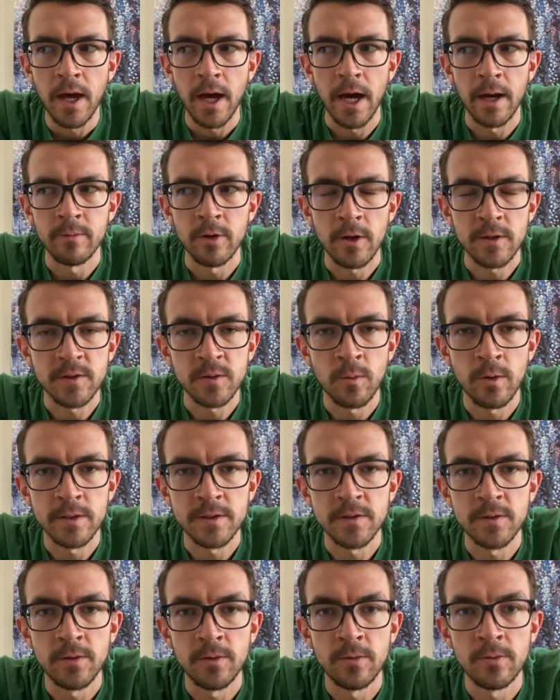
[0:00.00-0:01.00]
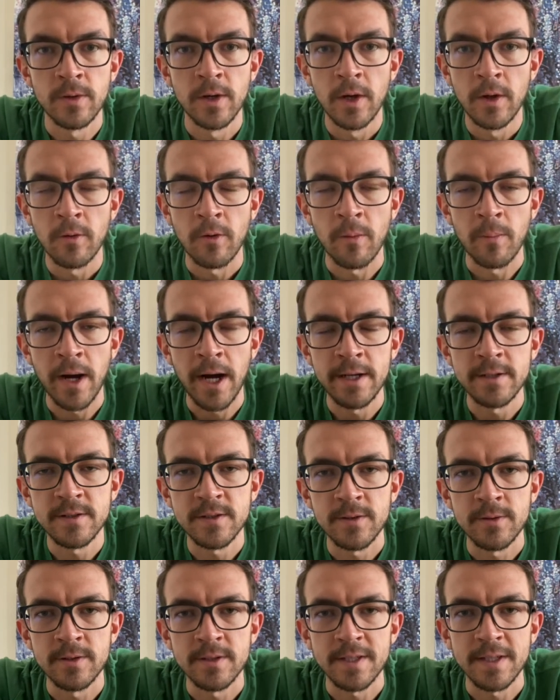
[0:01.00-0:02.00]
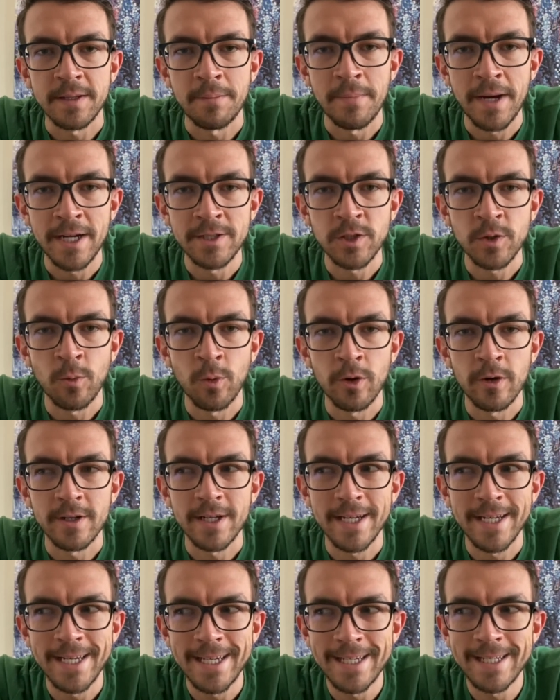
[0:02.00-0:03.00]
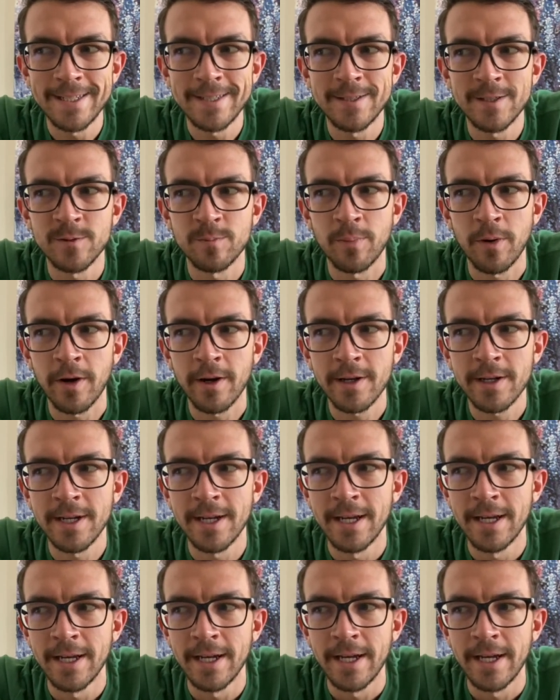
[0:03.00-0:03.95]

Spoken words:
You also want to remind students that the magic word is Spark,